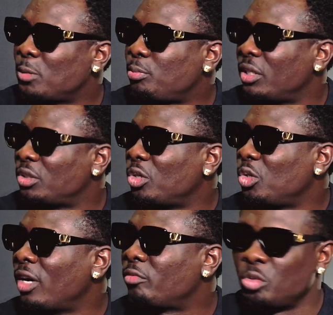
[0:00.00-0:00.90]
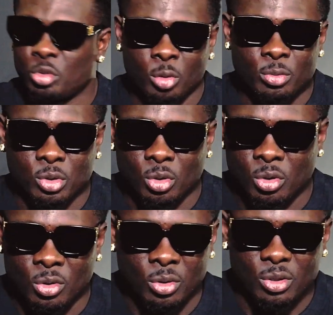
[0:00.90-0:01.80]
pressure, you have to drop
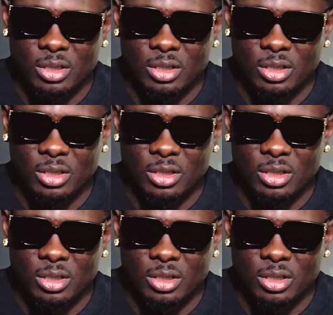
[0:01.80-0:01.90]
song.